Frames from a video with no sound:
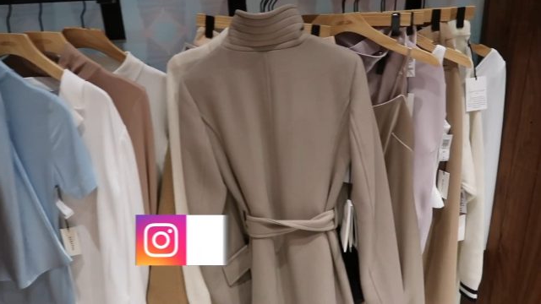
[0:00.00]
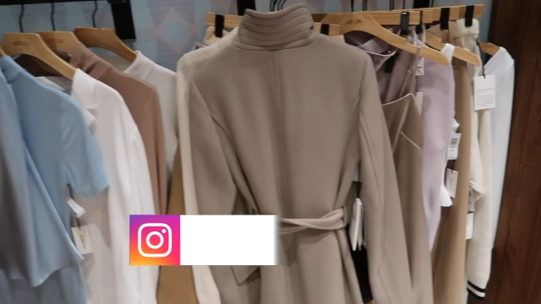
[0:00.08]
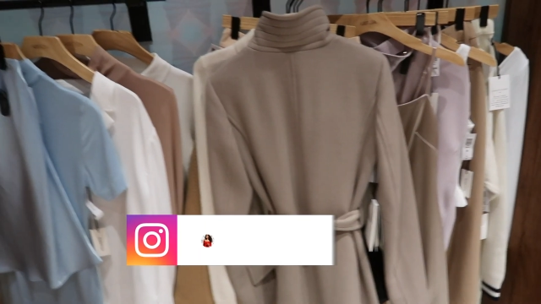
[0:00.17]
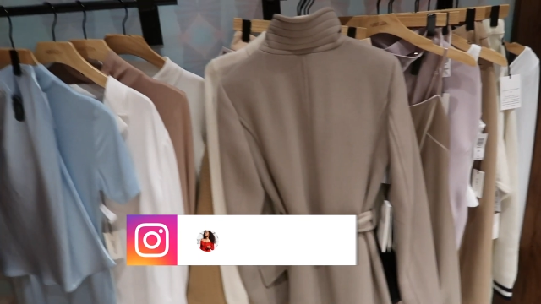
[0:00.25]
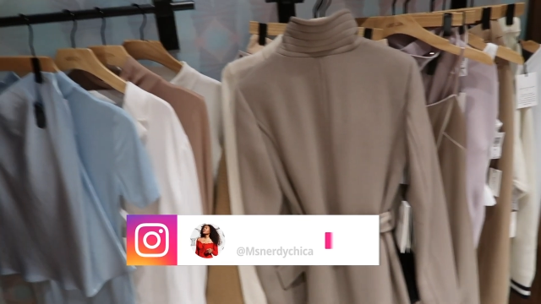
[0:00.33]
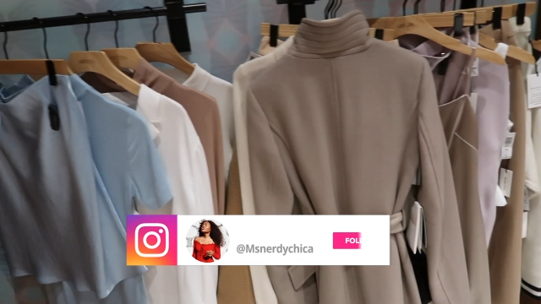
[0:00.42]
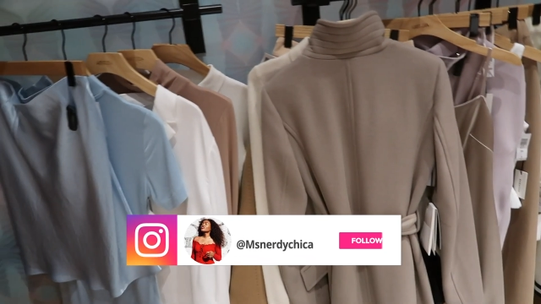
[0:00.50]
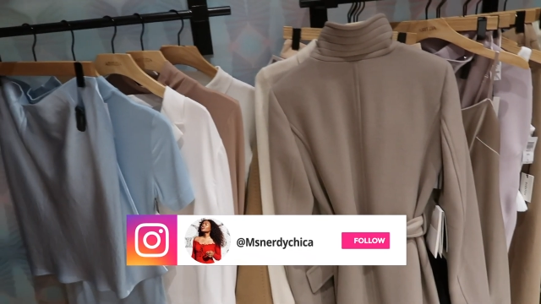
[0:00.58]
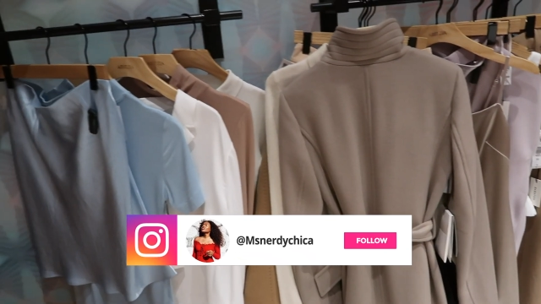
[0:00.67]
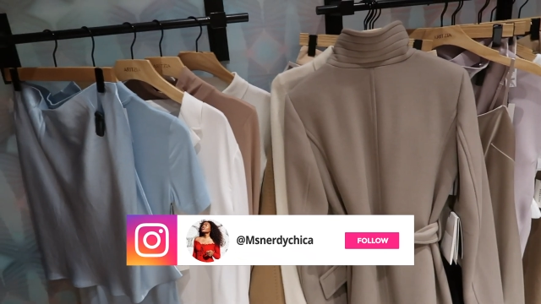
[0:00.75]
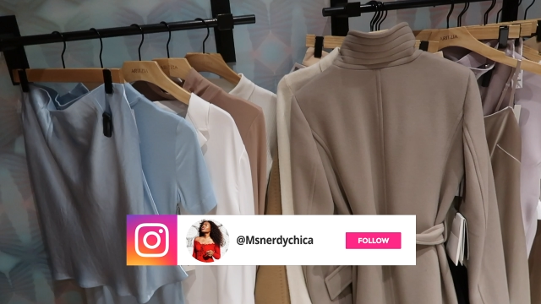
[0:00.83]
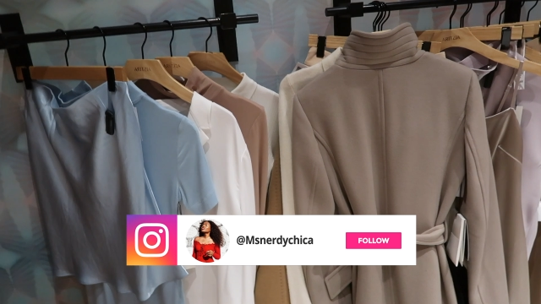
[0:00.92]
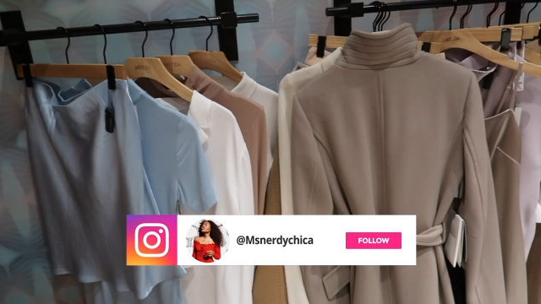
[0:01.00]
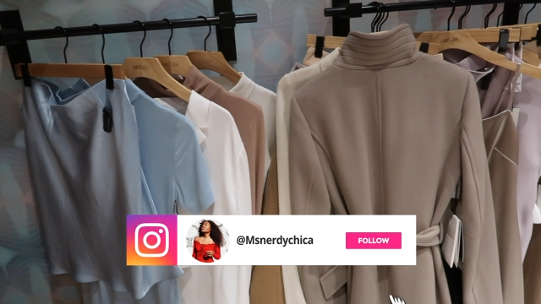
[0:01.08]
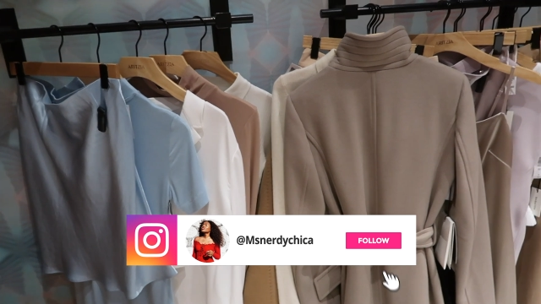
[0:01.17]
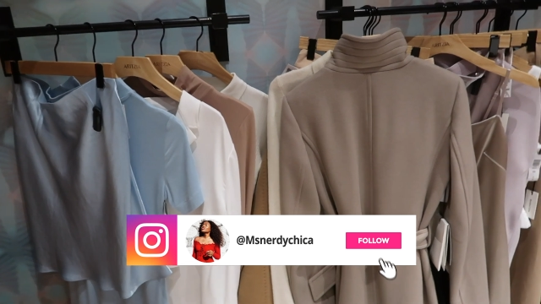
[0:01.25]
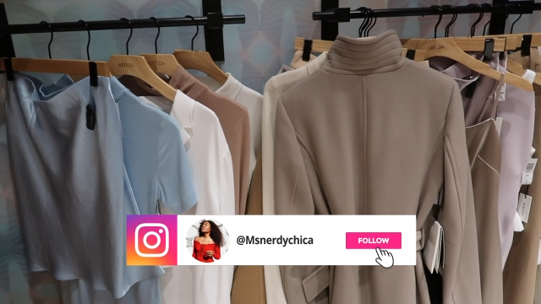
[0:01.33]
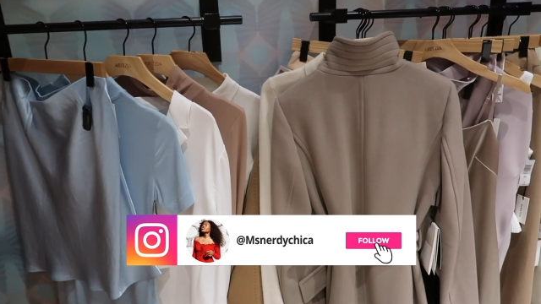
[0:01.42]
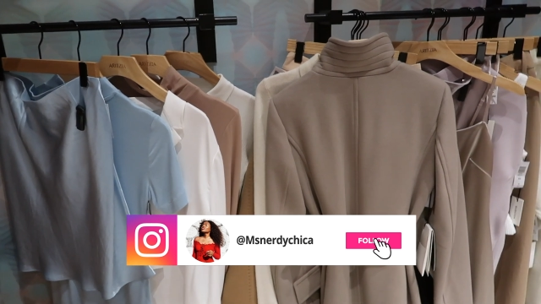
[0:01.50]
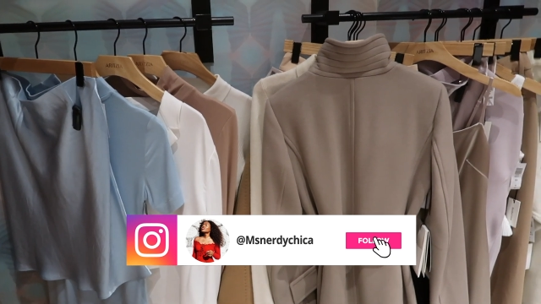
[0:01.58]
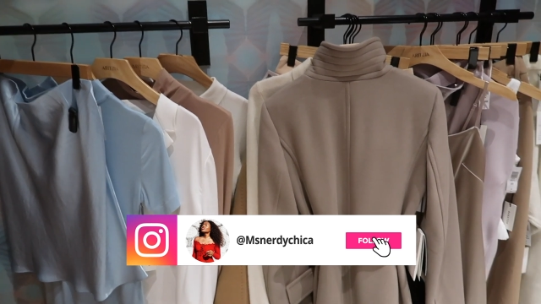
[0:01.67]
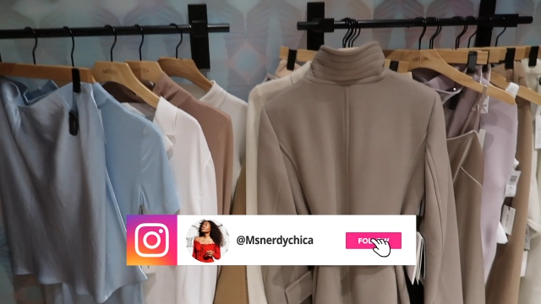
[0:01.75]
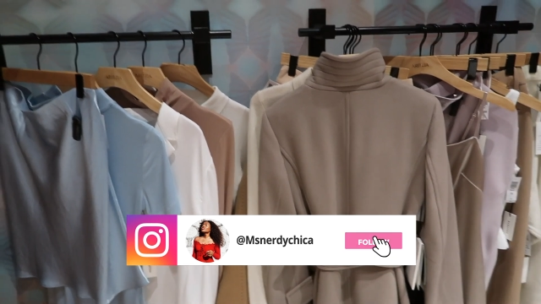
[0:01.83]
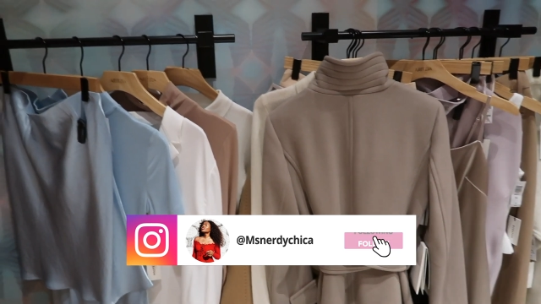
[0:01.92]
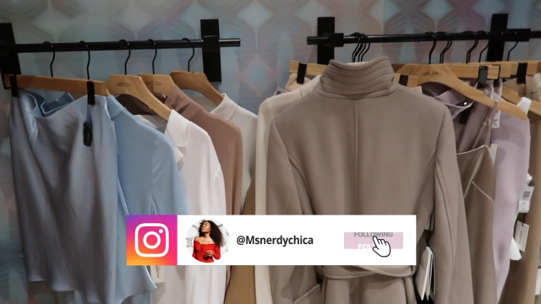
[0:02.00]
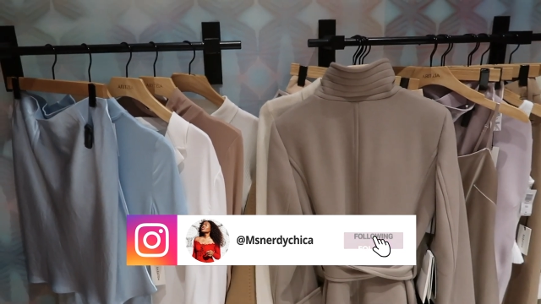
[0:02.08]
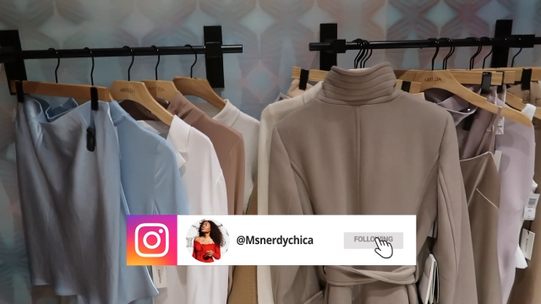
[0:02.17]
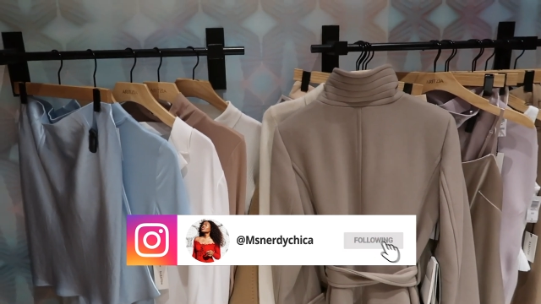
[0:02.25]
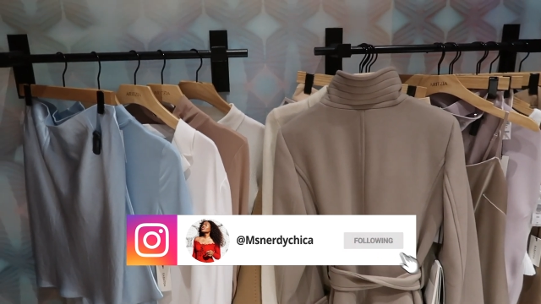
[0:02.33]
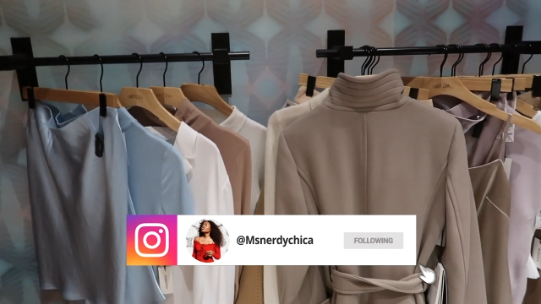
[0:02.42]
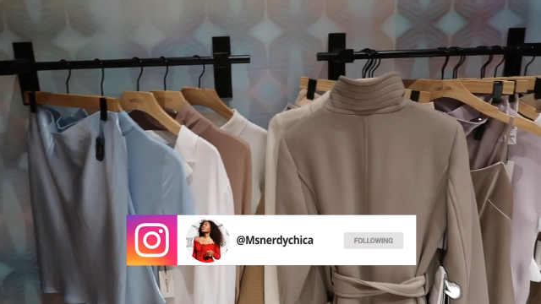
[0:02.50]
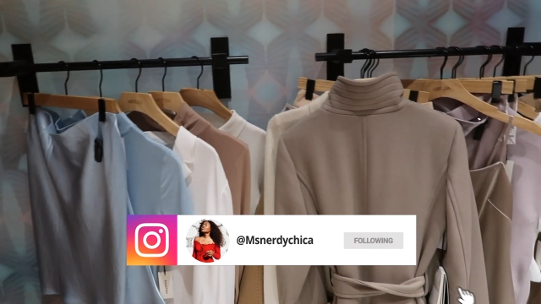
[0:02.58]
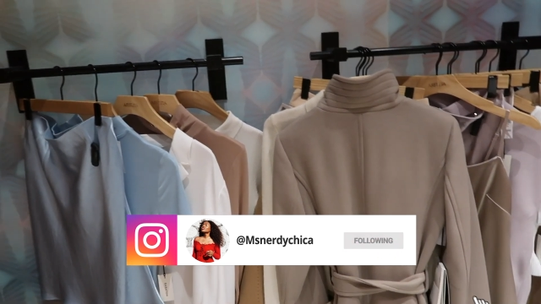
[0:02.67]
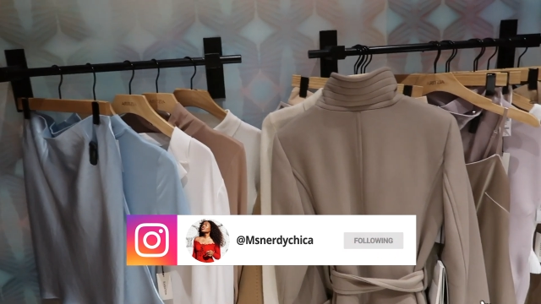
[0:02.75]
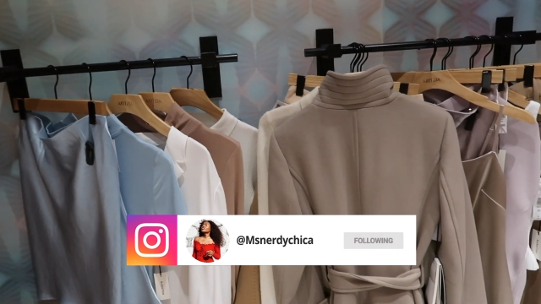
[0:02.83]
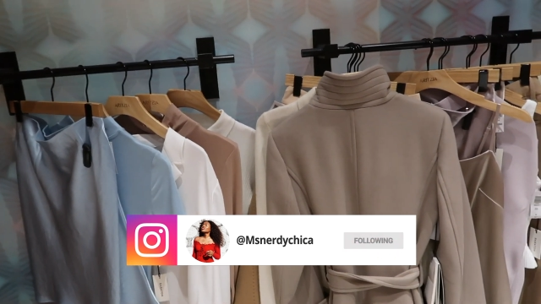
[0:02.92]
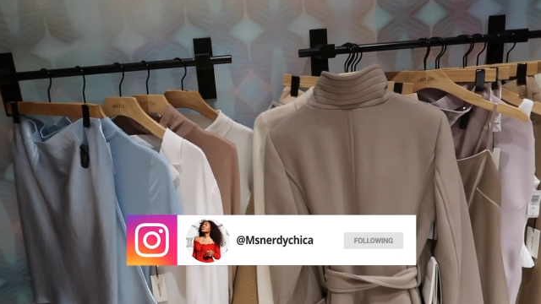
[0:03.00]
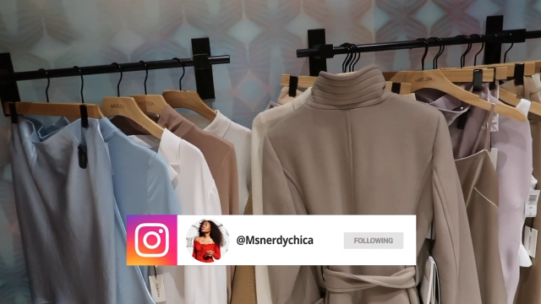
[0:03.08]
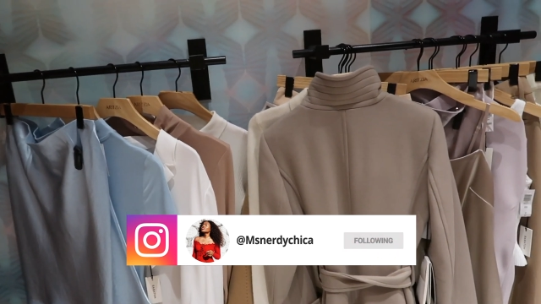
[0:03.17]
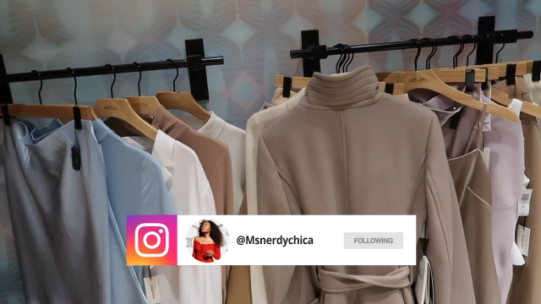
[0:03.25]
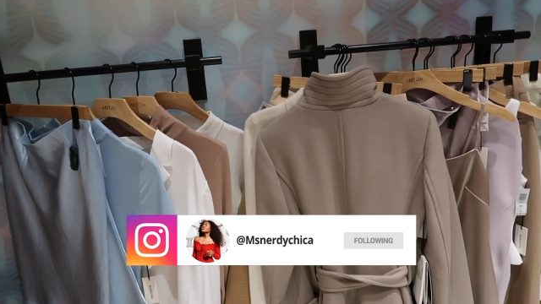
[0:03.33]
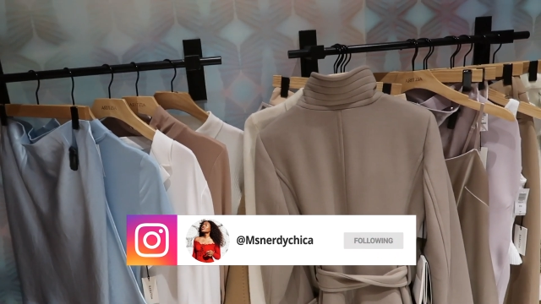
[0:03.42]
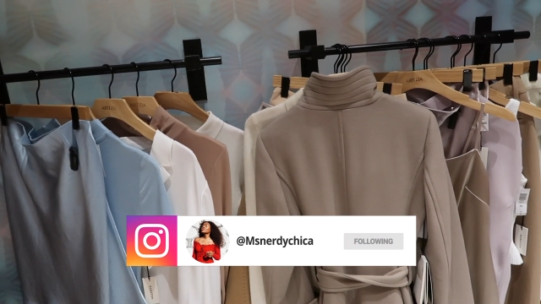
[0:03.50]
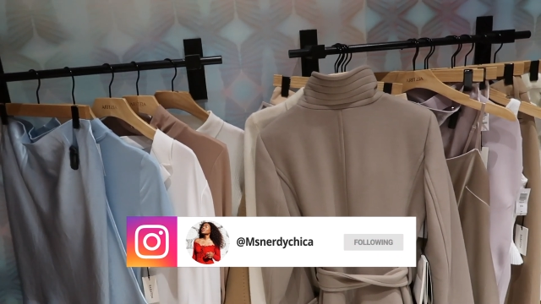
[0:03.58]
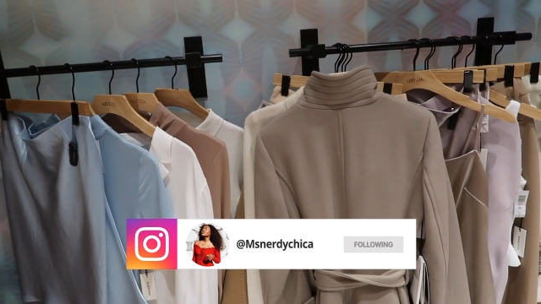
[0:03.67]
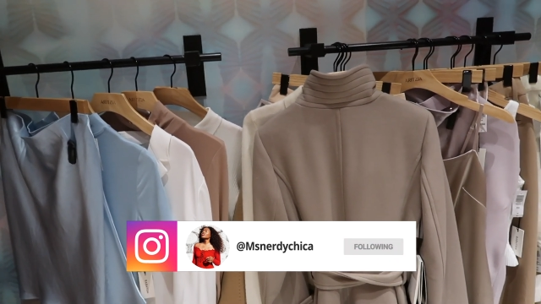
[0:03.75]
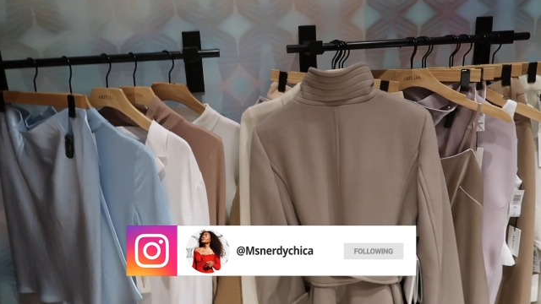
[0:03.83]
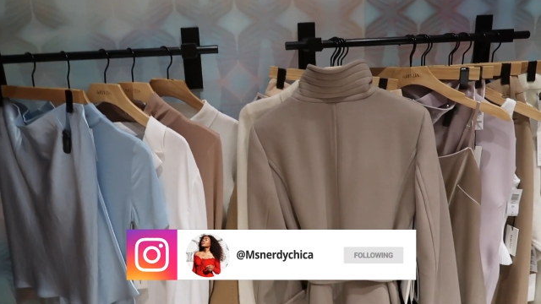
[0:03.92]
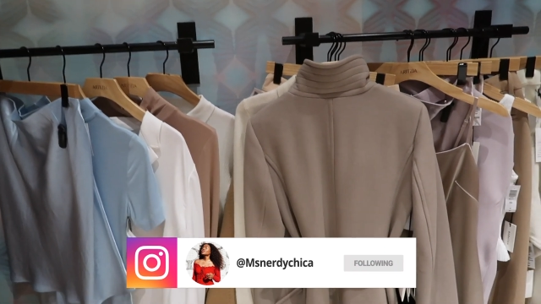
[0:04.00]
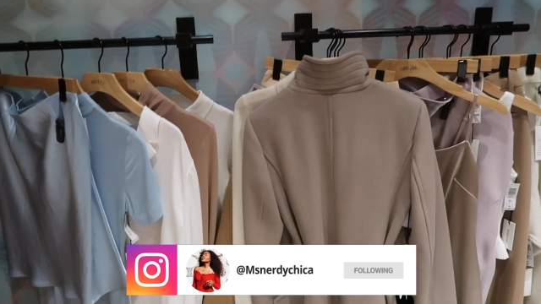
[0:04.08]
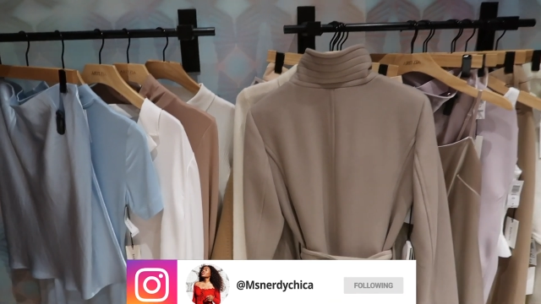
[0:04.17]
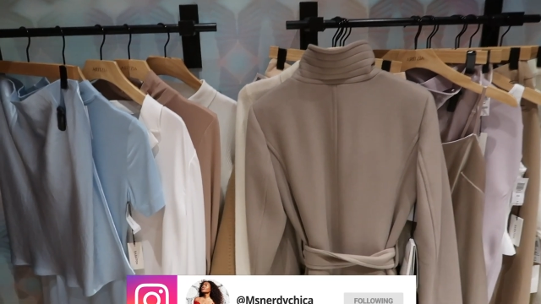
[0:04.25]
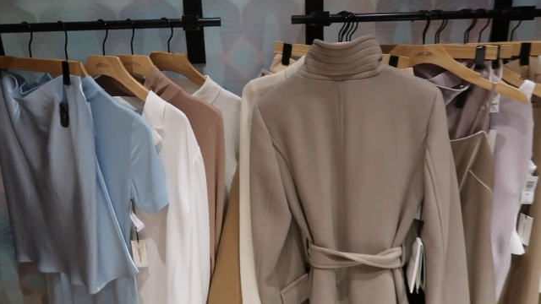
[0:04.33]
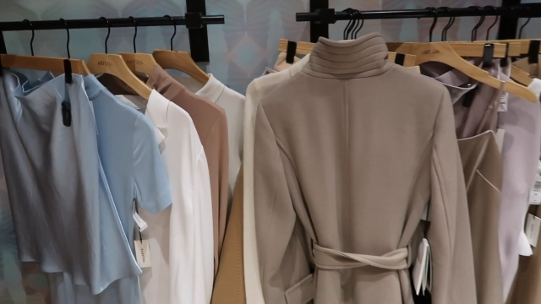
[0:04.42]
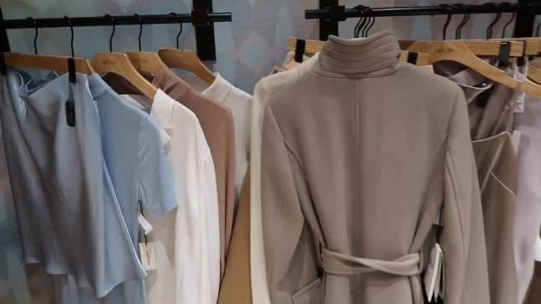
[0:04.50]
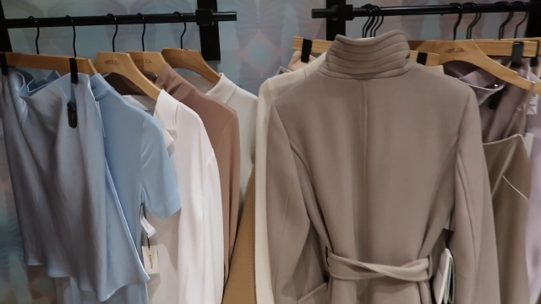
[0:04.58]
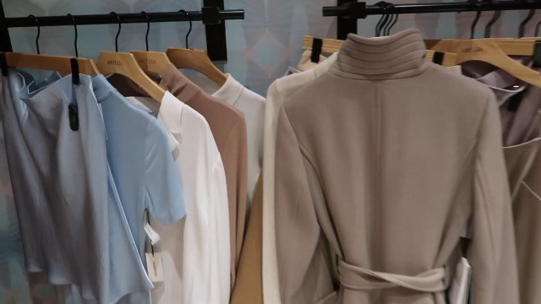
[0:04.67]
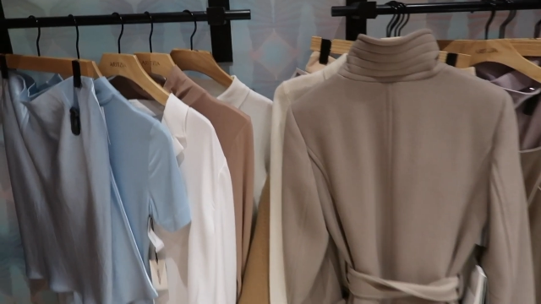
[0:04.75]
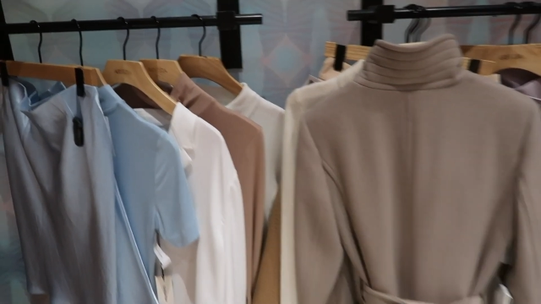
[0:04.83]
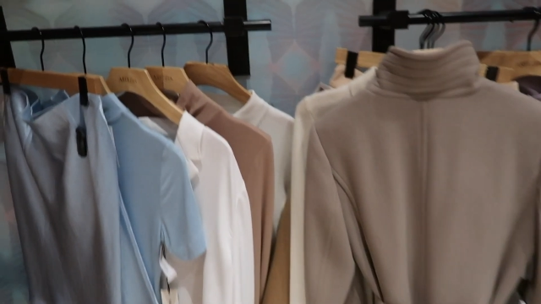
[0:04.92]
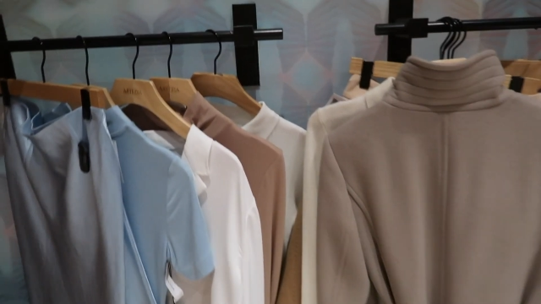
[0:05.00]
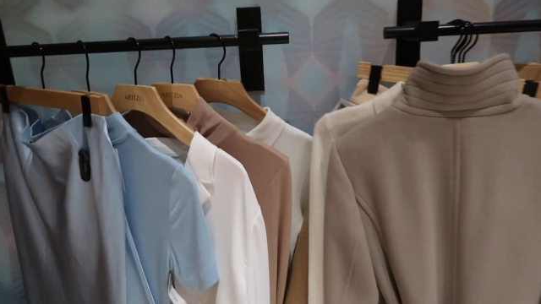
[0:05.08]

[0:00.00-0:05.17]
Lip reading: (no speaker visible)